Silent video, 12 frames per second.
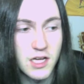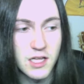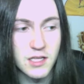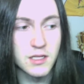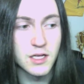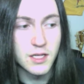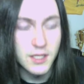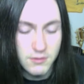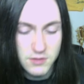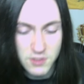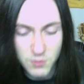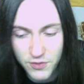And it
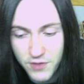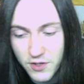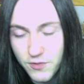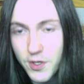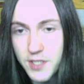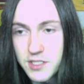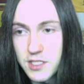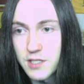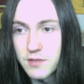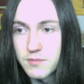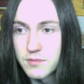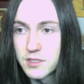was a movie of
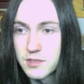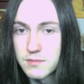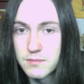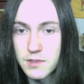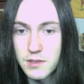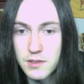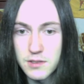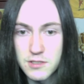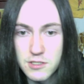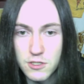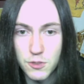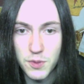watching
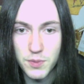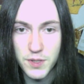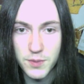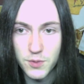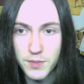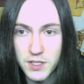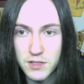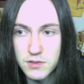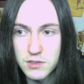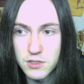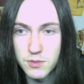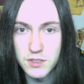stupid people make
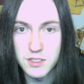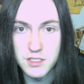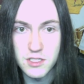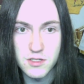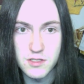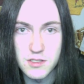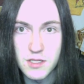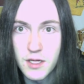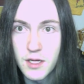stupid decisions.